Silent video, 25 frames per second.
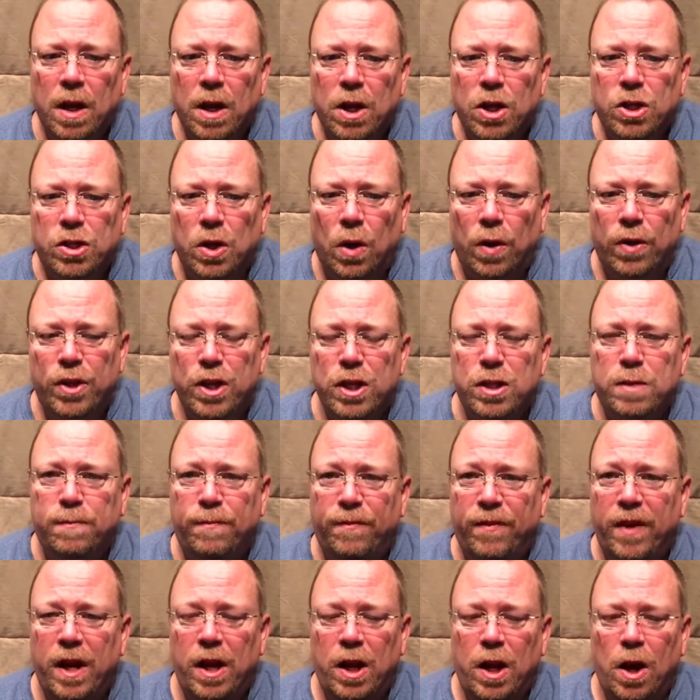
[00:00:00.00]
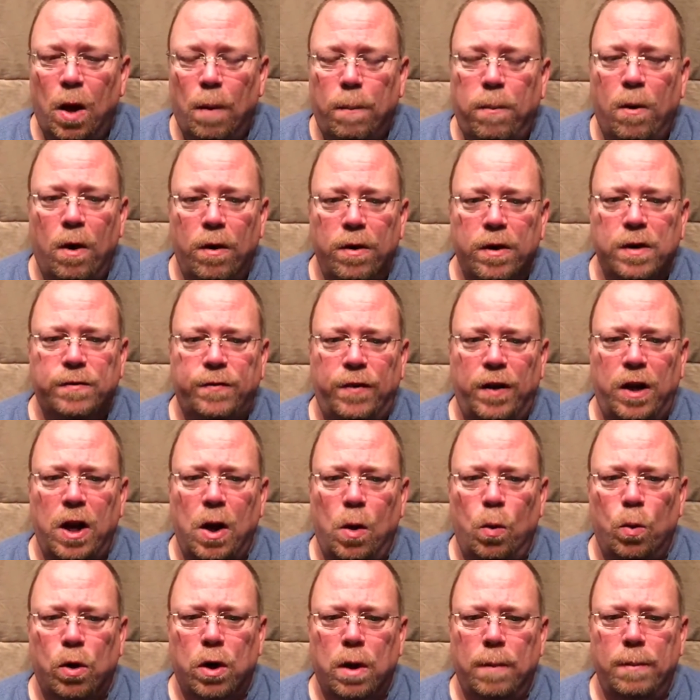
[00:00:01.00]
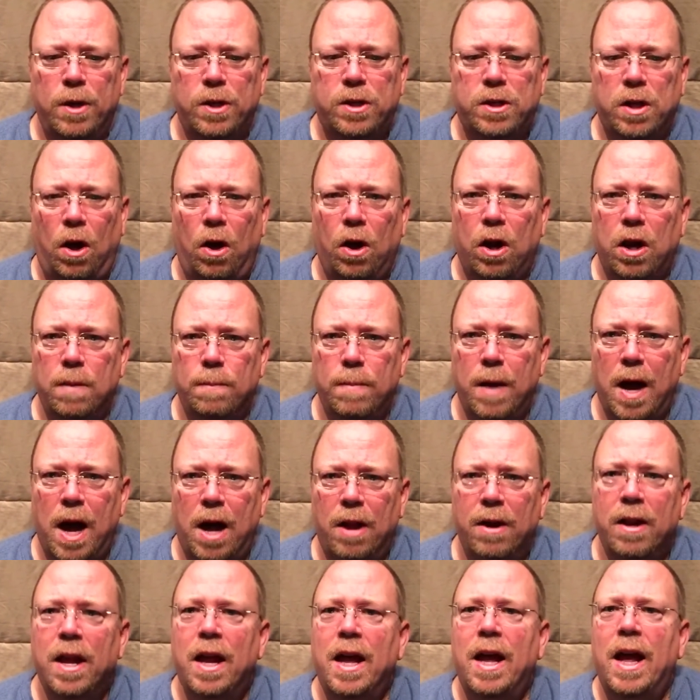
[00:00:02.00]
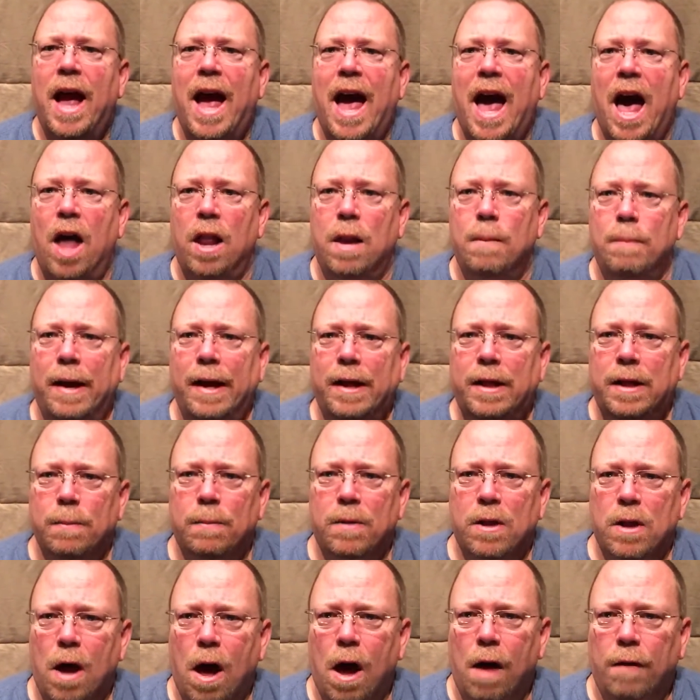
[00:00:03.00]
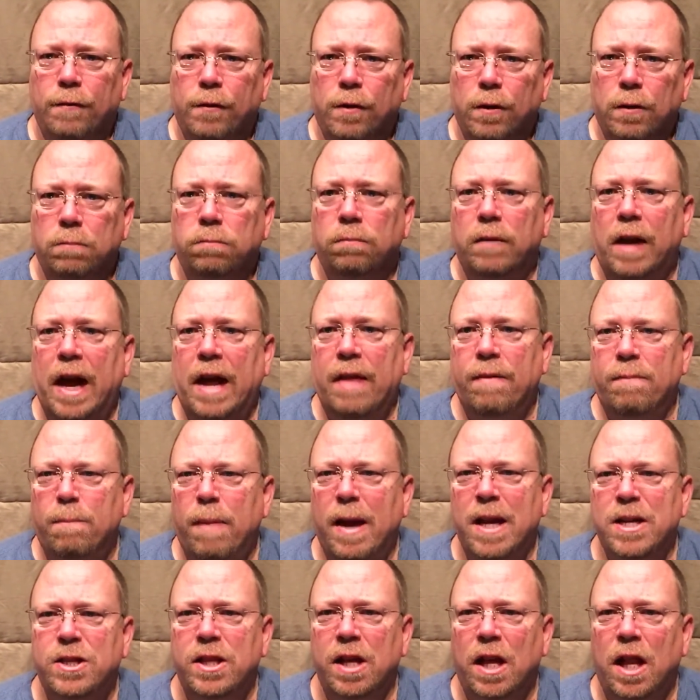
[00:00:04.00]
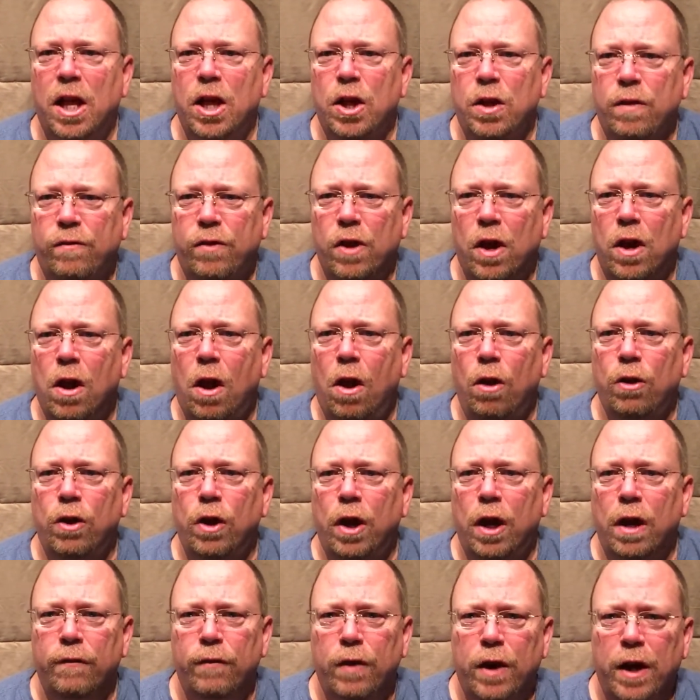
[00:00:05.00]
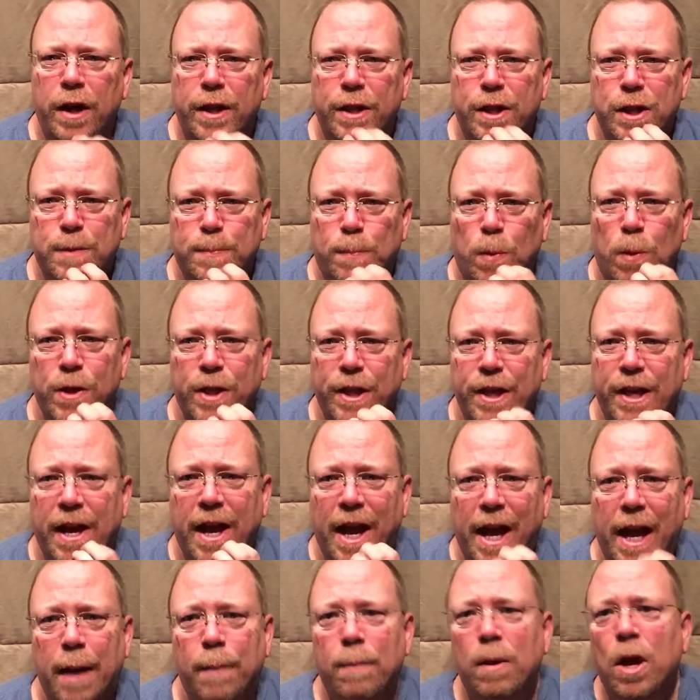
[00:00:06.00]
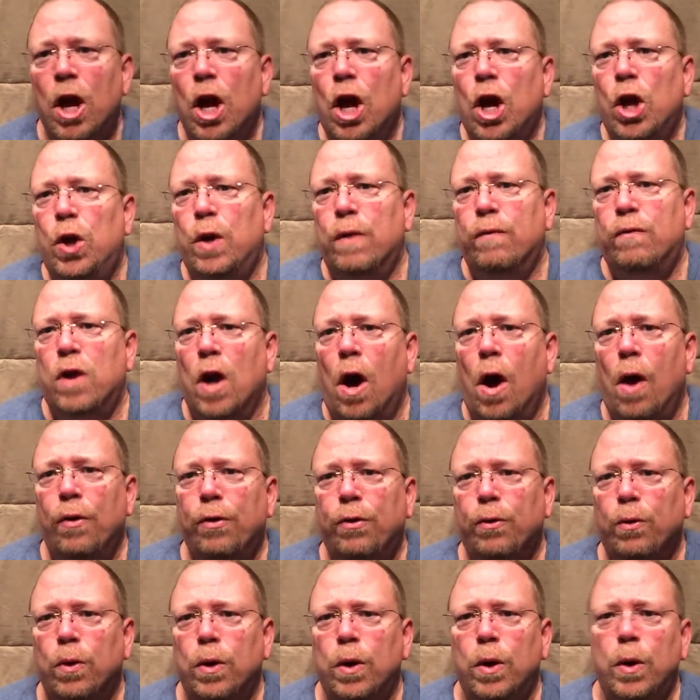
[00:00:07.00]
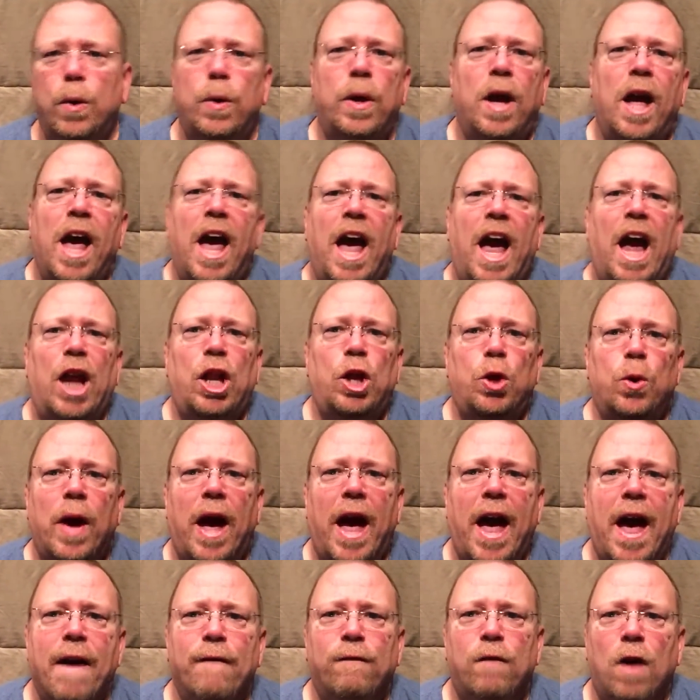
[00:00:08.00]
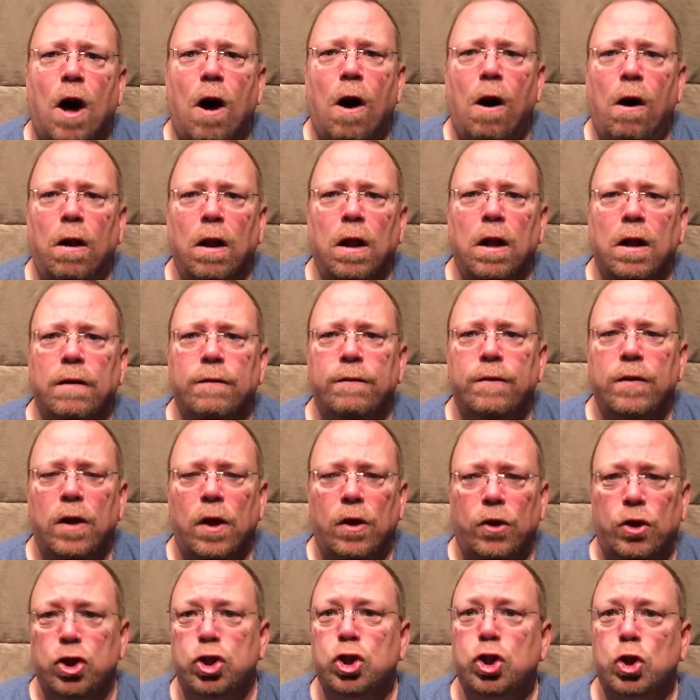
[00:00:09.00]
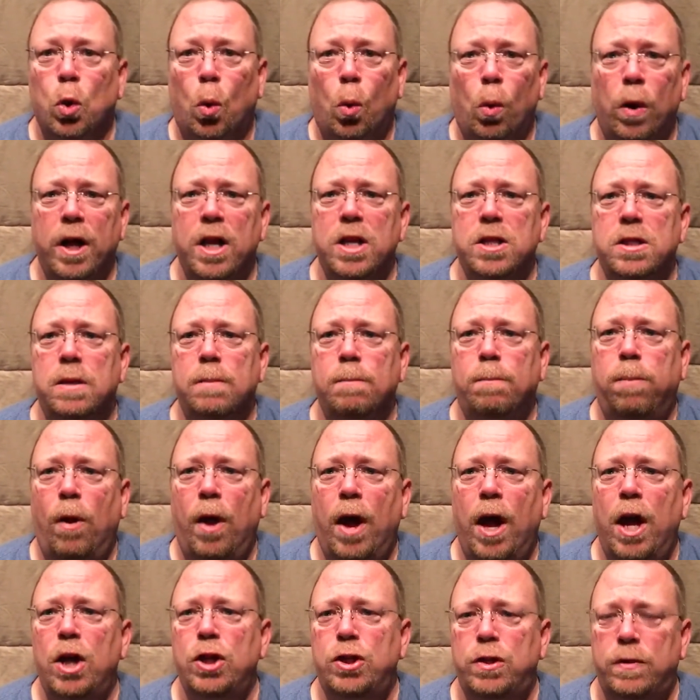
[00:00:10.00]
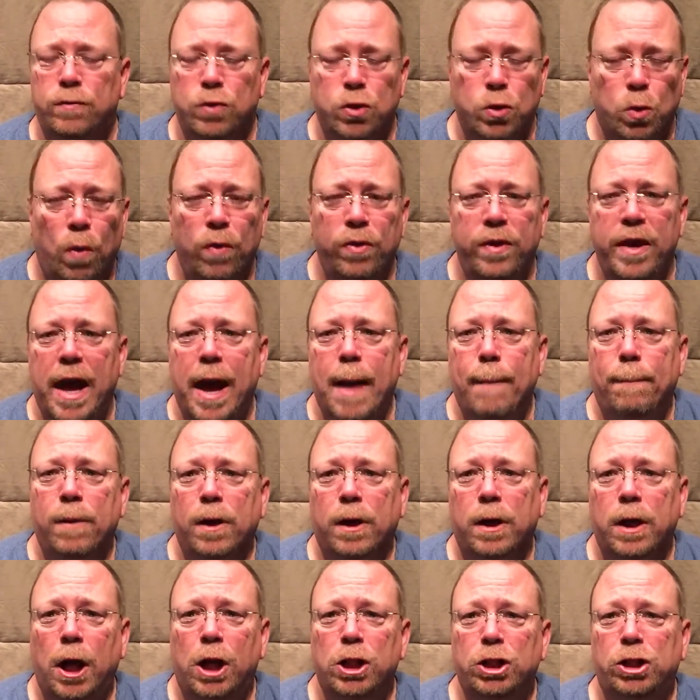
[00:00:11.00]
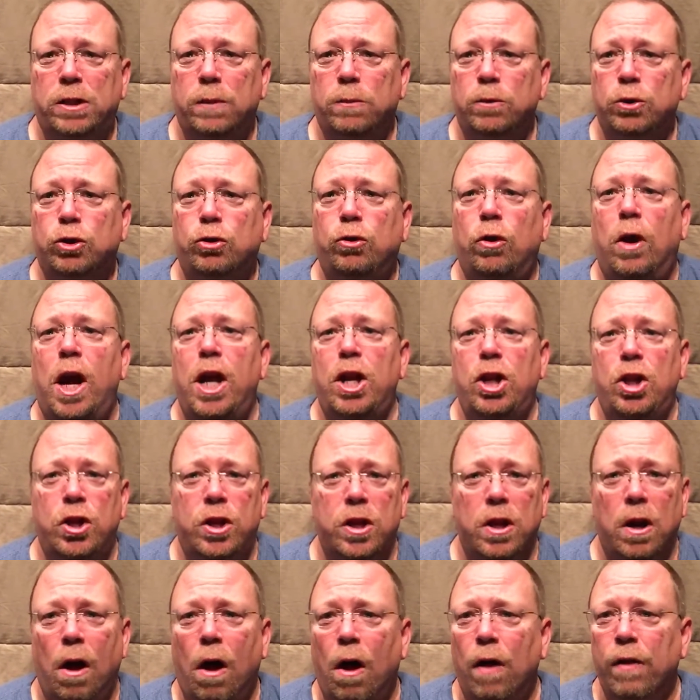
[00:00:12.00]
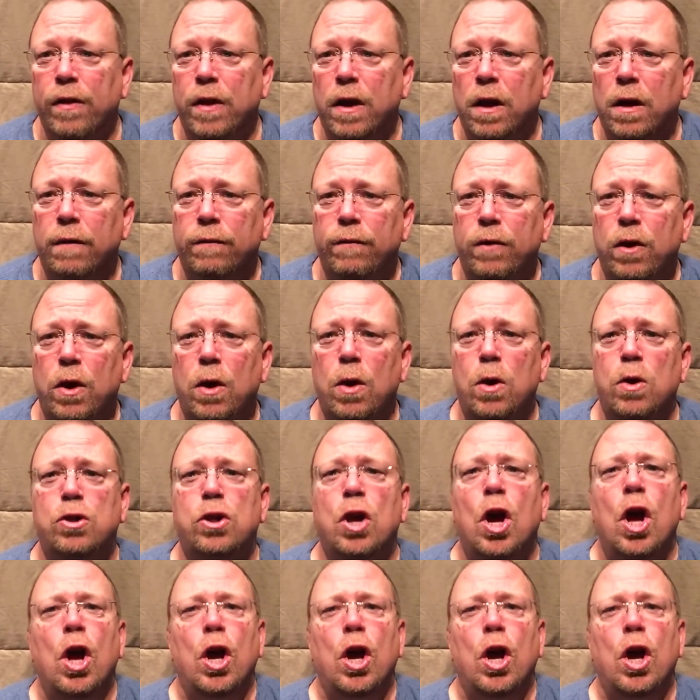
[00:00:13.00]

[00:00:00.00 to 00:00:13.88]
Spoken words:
So in this video, part of this video, we're going to be talking about how to make them an offer. And basically, you've done all your interviewing at this point in the game. You've gone through and you have all of the scoring is in place. You've scored the application. It was great. You did all the interviews.